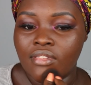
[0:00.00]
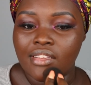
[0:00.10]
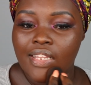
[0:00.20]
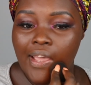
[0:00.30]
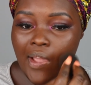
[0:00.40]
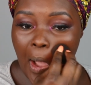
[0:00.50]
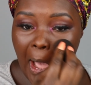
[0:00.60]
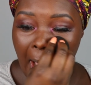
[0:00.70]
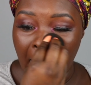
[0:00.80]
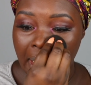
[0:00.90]
Like,
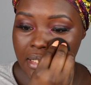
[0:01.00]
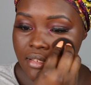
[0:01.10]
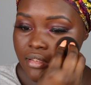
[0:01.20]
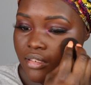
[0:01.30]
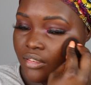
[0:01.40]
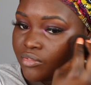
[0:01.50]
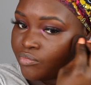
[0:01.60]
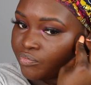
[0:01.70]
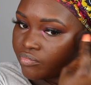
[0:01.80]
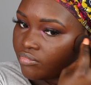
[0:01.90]
honestly.
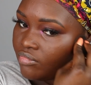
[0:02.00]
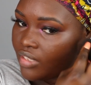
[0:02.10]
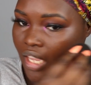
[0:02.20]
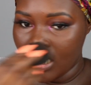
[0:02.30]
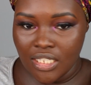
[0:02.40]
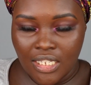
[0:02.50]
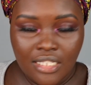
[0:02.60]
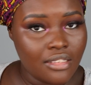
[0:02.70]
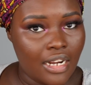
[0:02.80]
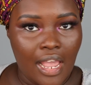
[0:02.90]
Because
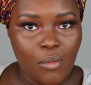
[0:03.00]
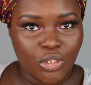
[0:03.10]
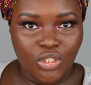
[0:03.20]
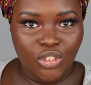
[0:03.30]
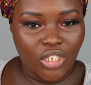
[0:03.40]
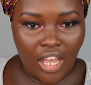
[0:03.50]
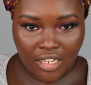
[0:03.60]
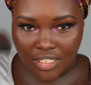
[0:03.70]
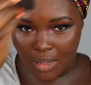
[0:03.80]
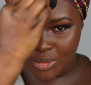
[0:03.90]
yesterday I was
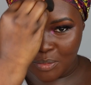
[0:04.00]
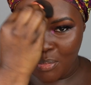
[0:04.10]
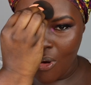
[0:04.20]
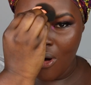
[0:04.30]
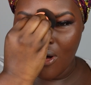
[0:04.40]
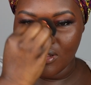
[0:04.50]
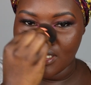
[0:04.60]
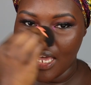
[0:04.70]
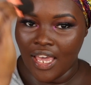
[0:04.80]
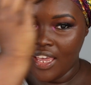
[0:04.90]
shocked, I was appalled.
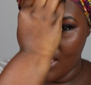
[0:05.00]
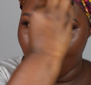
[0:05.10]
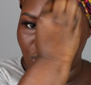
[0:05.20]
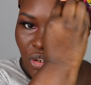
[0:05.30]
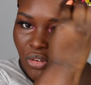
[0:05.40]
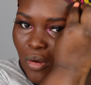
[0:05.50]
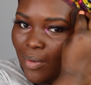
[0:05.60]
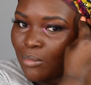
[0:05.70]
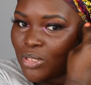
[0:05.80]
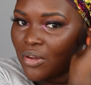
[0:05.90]
And if you don't know
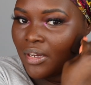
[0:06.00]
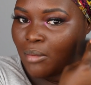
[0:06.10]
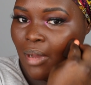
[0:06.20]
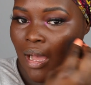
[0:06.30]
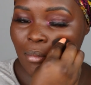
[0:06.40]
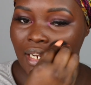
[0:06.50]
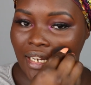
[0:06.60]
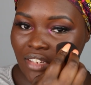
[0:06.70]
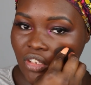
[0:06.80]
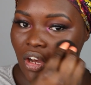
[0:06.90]
what I'm talking about, I'm gonna
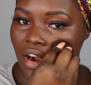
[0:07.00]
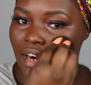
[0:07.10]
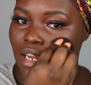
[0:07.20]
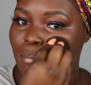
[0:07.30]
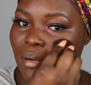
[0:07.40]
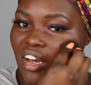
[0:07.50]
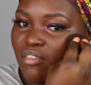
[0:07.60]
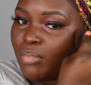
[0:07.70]
leave the card above.